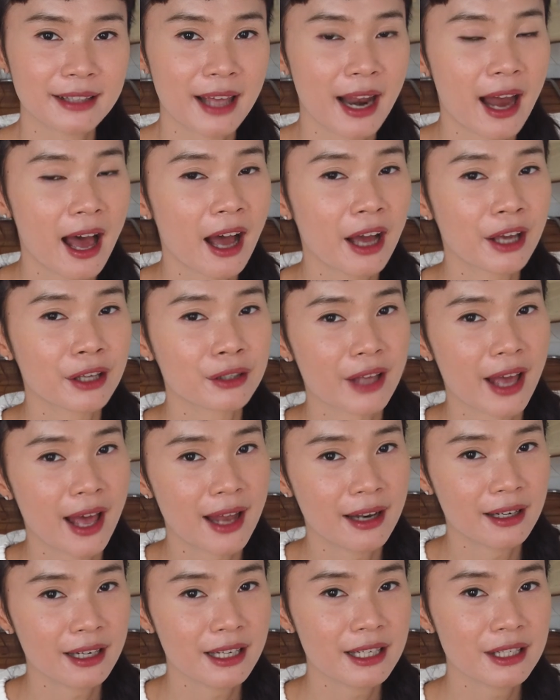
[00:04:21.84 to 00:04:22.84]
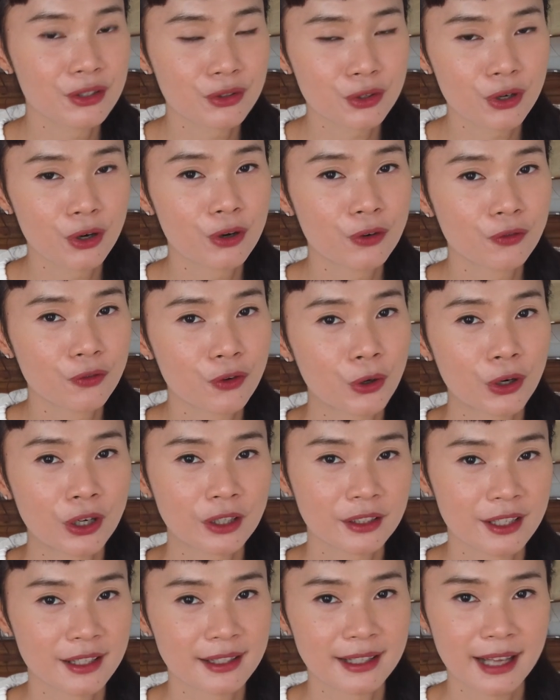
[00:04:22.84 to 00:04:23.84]
that I at least go
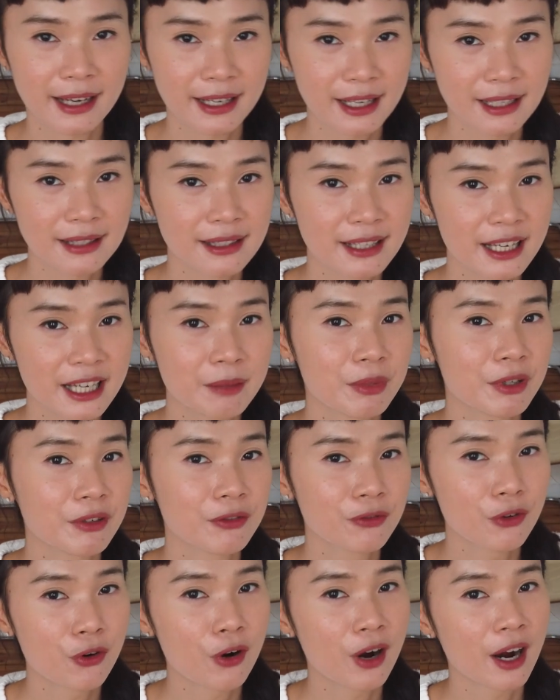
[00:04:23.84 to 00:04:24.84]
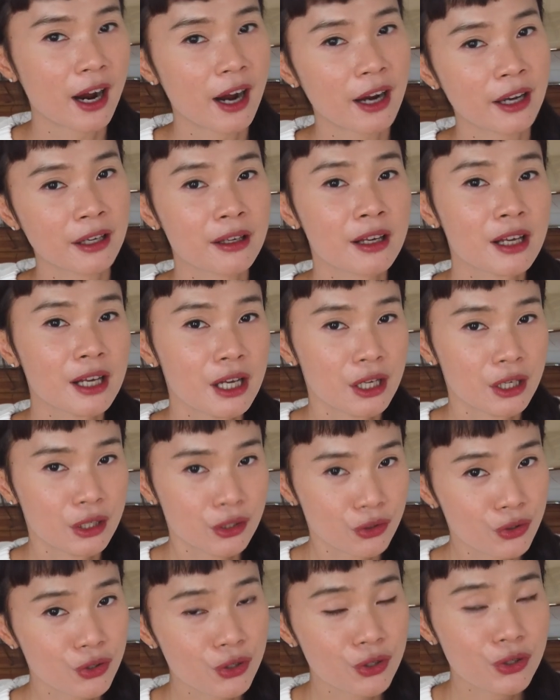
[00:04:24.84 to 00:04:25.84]
for the second date before I
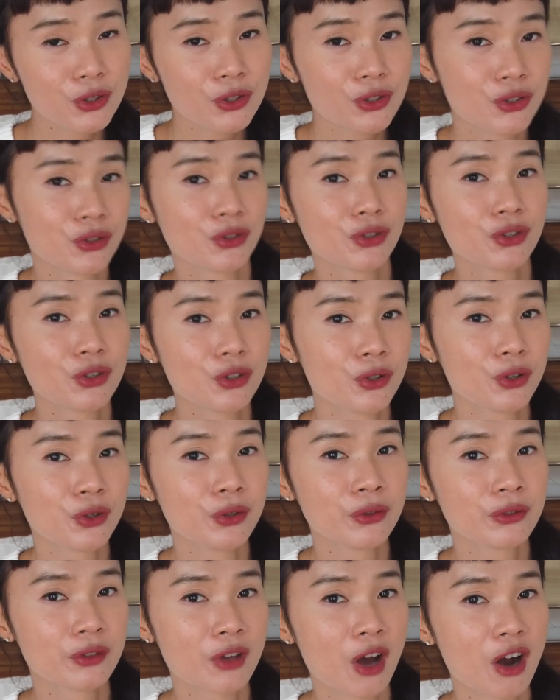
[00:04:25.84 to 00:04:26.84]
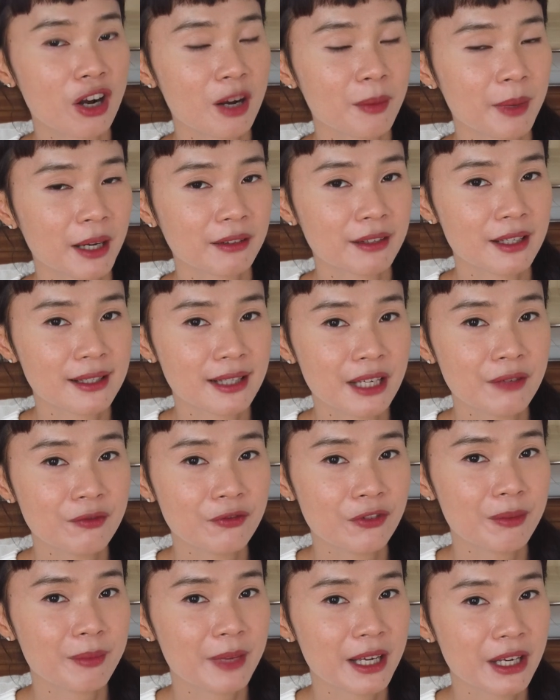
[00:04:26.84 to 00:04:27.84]
choose to talk about this
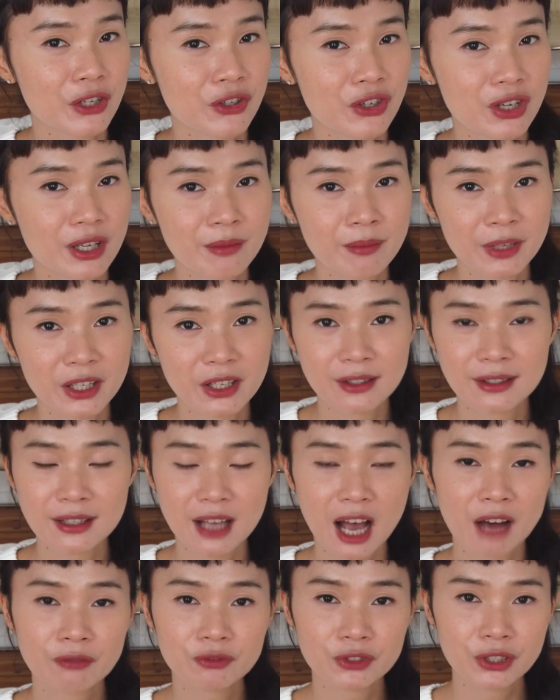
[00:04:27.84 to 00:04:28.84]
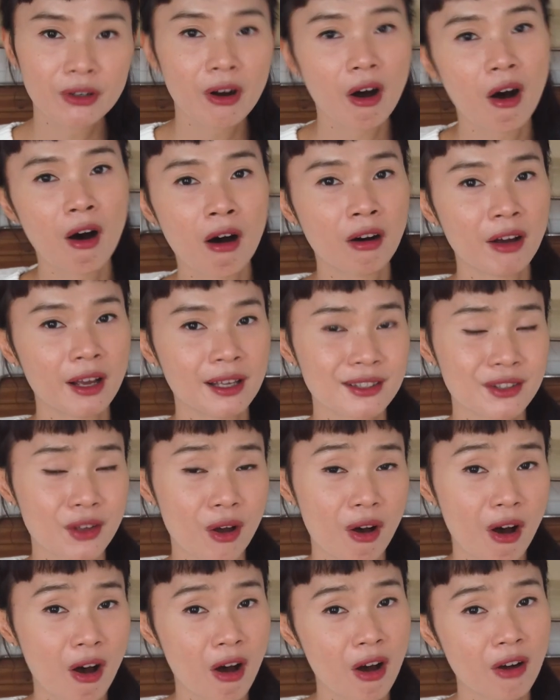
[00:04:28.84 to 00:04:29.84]
information, because after all, it's
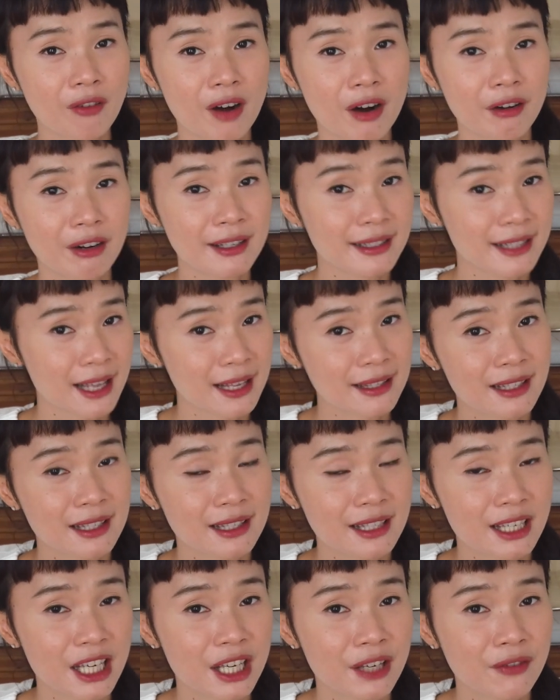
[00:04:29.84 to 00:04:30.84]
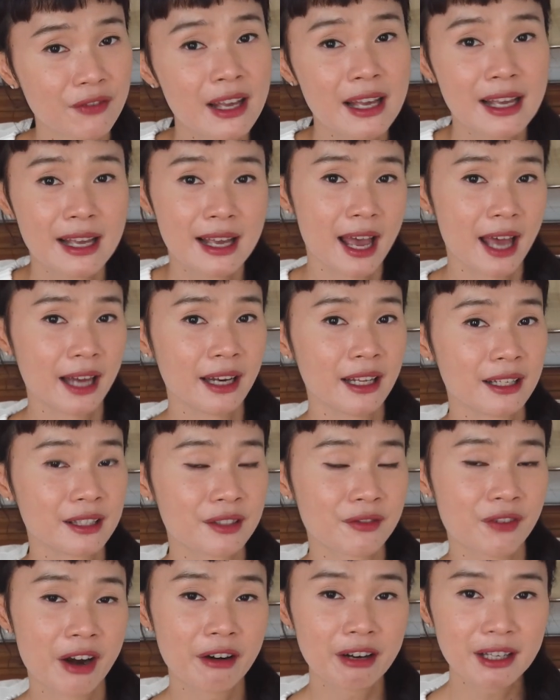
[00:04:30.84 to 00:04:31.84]
all very sensitive and
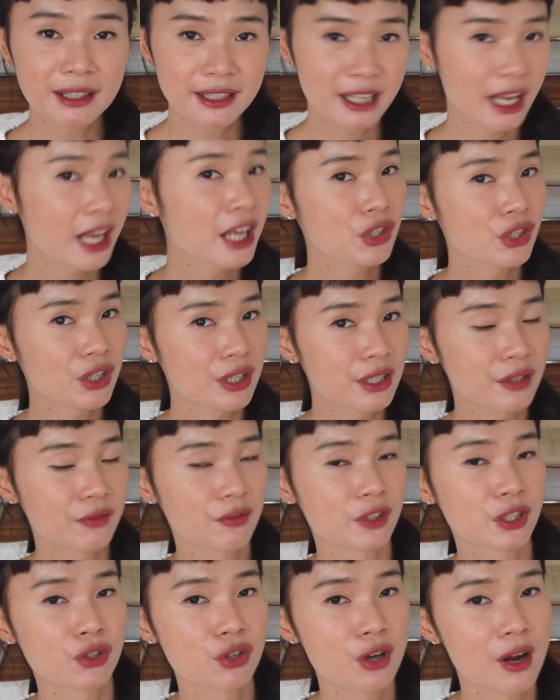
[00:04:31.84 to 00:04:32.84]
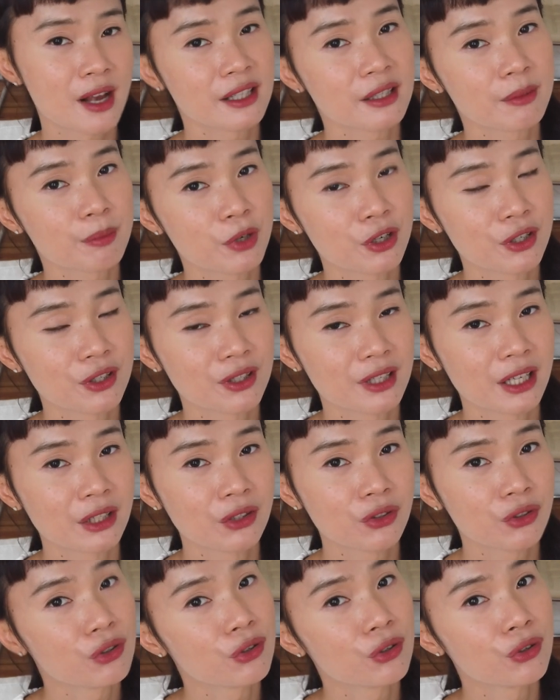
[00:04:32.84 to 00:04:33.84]
it's very dangerous for trans
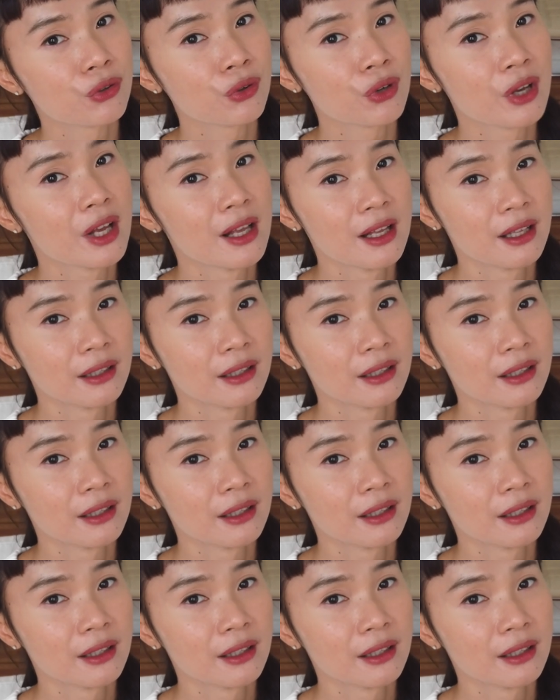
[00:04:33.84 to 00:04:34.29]
person to